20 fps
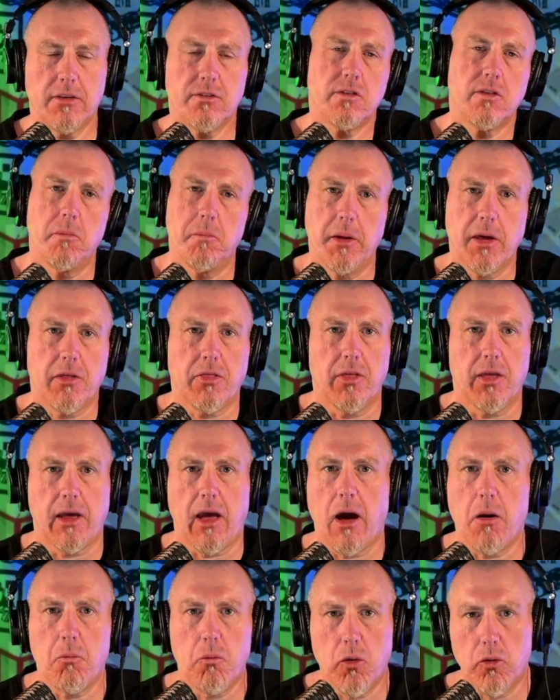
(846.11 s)
That's the big
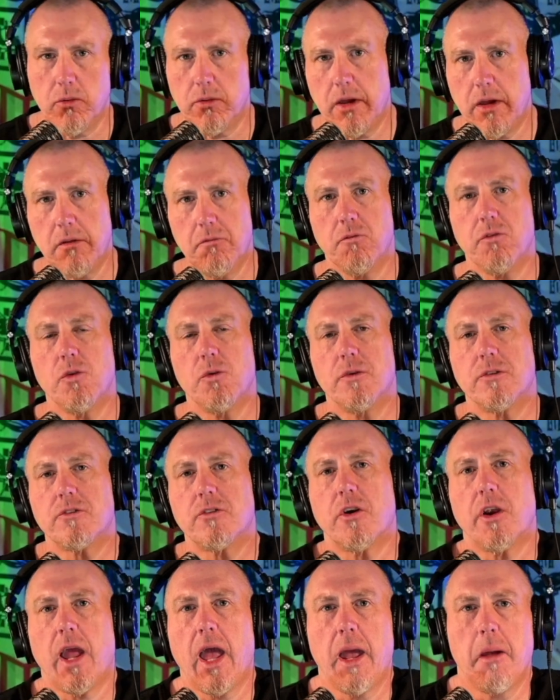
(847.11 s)
thing. I won't
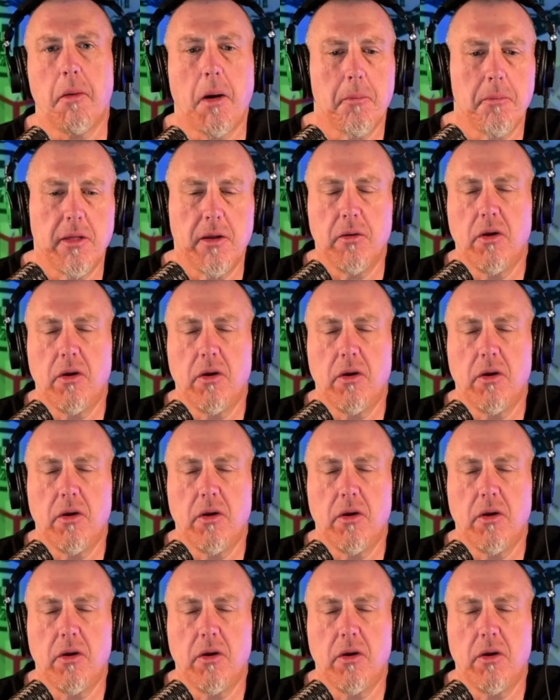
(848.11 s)
influence their game.